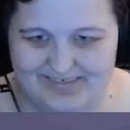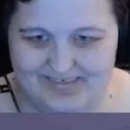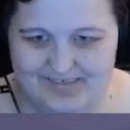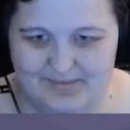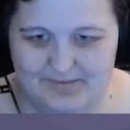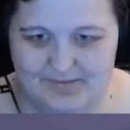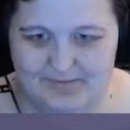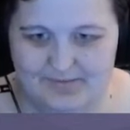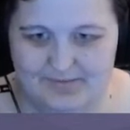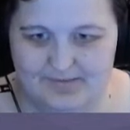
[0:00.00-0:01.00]

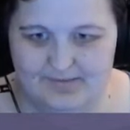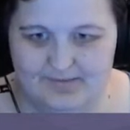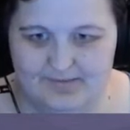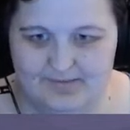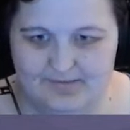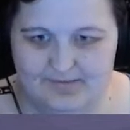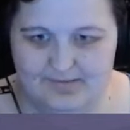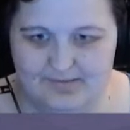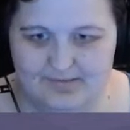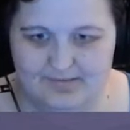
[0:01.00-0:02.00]

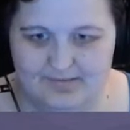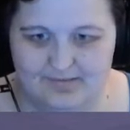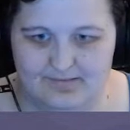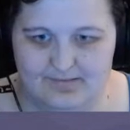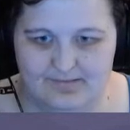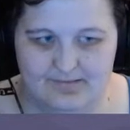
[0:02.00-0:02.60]
Nobody speaks.